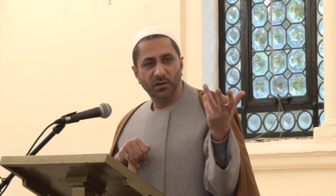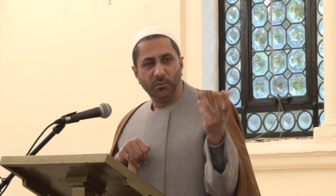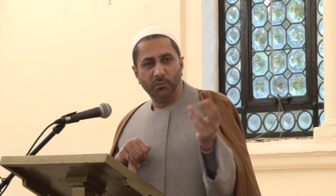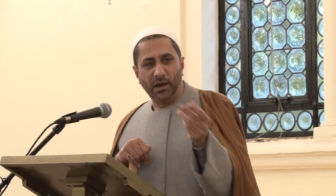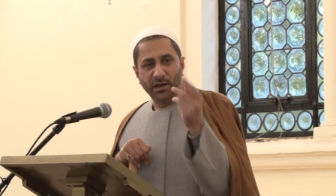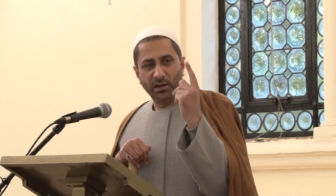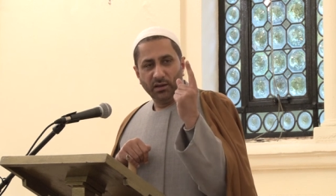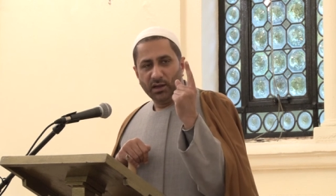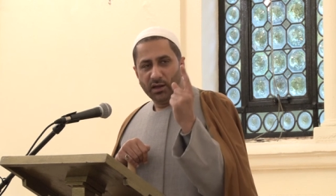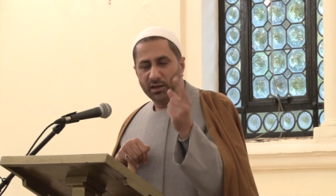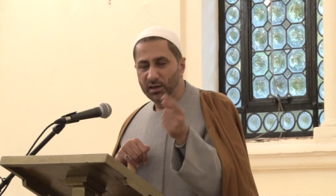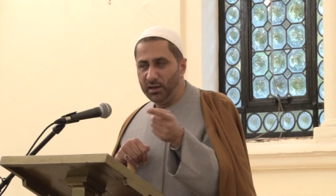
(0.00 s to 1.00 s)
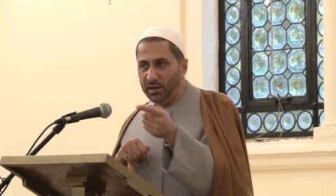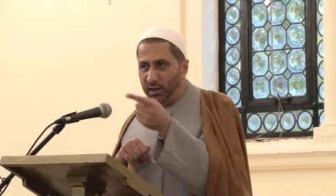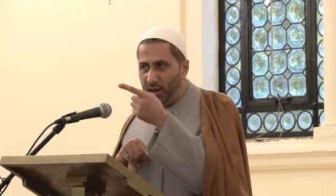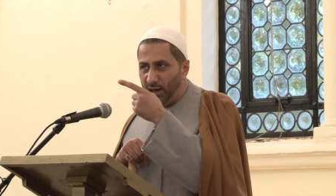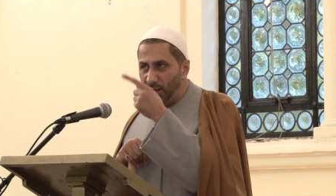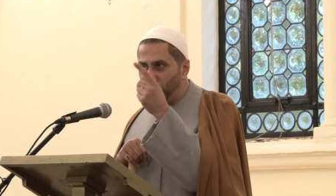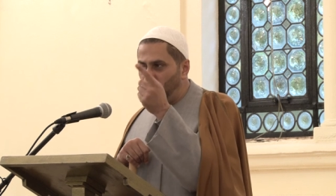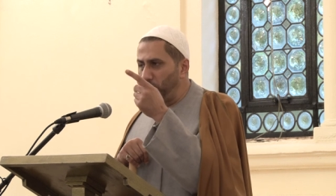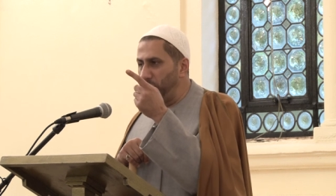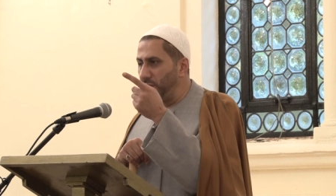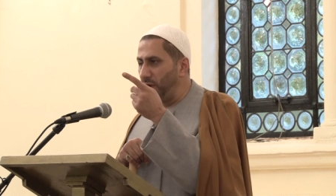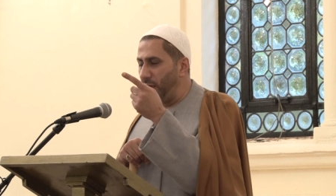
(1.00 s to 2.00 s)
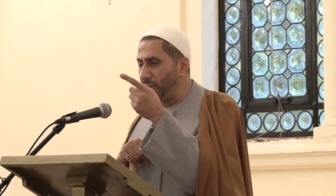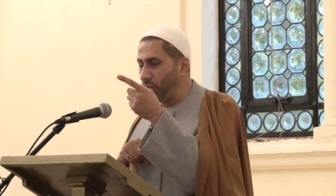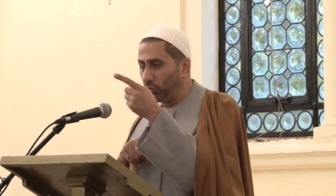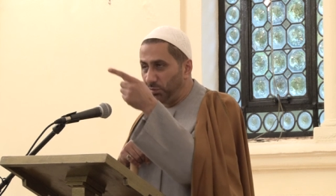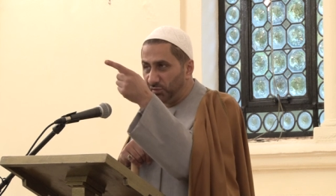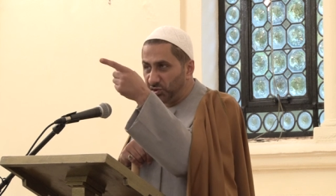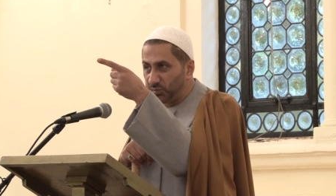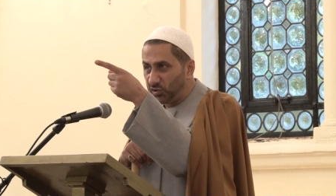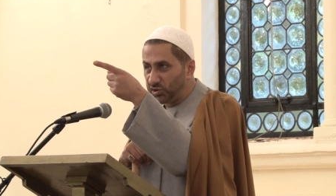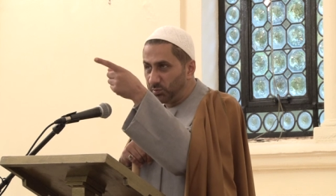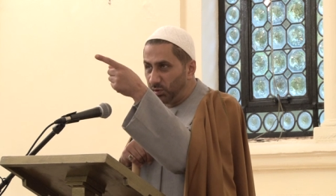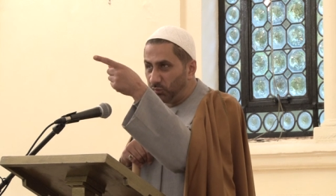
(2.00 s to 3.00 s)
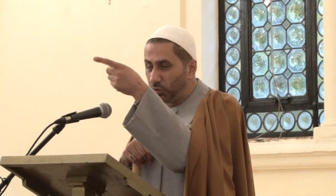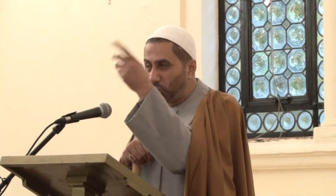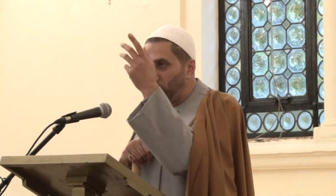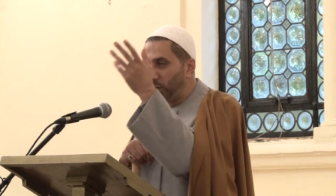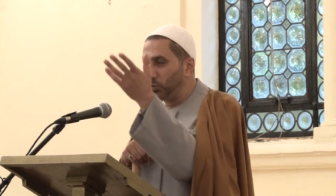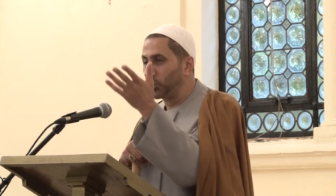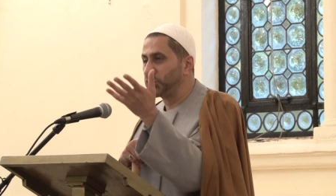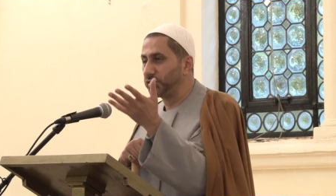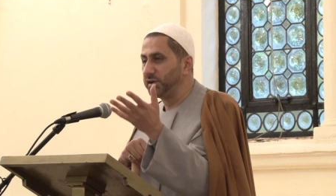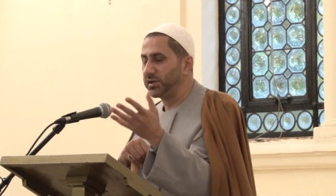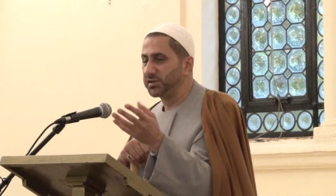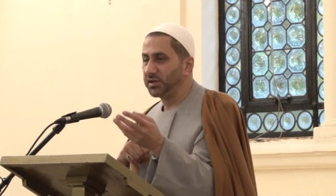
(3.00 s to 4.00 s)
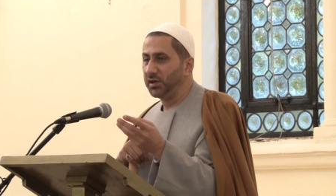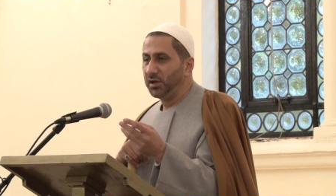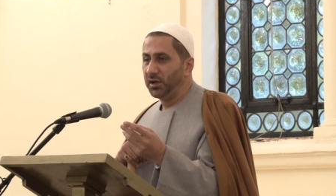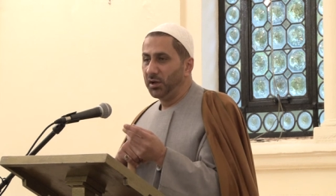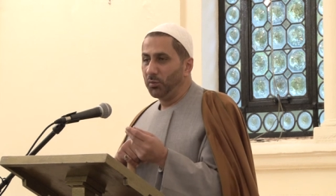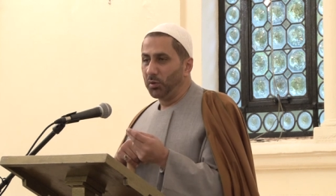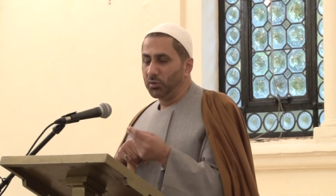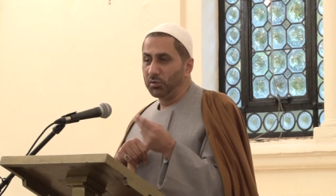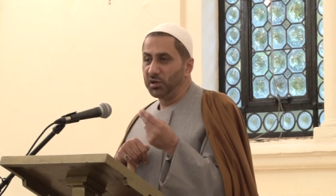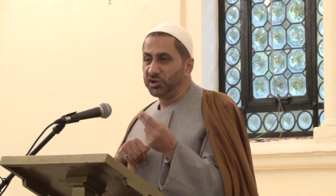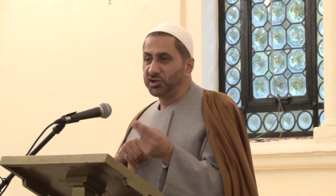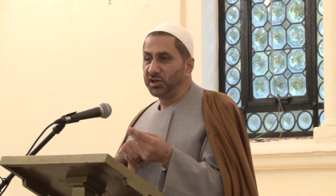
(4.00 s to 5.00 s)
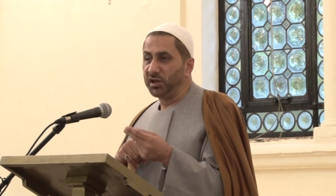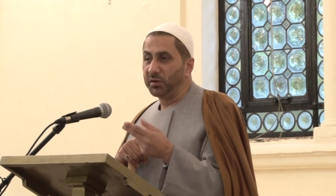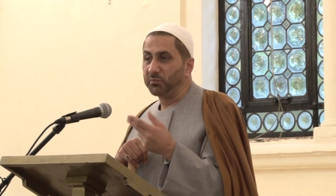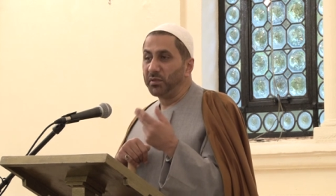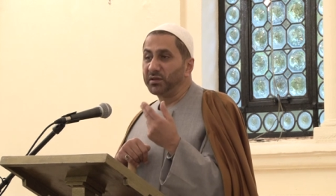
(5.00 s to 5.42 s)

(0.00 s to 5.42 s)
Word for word: By Allah, I, am not been, I have not been responsible for growing those trees. And